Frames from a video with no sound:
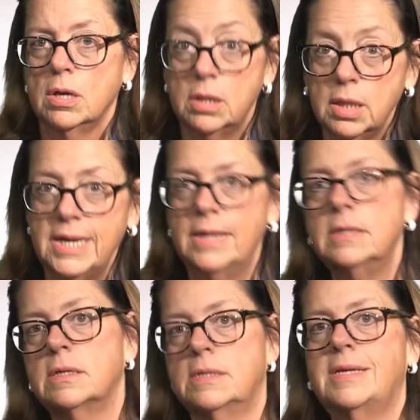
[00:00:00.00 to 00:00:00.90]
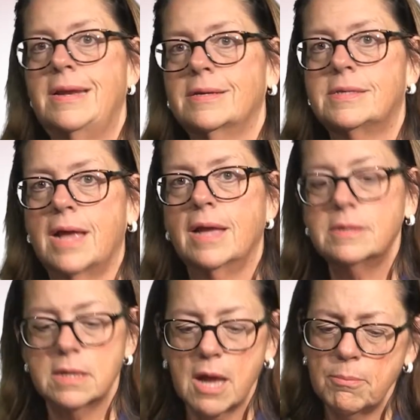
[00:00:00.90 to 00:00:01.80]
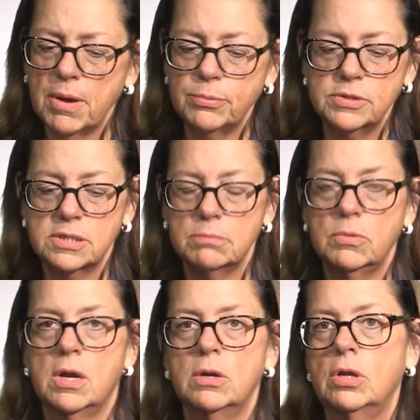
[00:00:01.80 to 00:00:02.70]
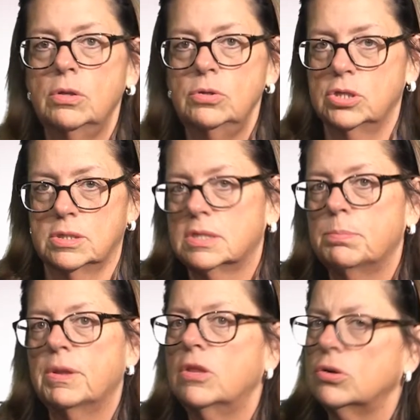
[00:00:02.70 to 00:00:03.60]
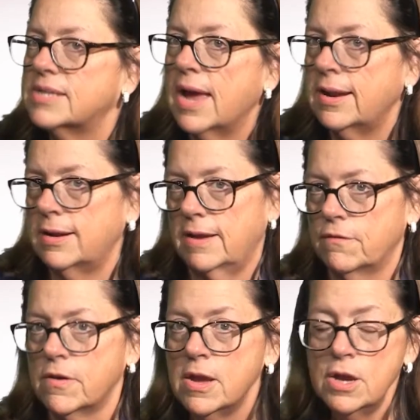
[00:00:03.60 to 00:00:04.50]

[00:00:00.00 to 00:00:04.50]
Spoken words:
cleaned data set to come up with some conclusions, but they're tentative.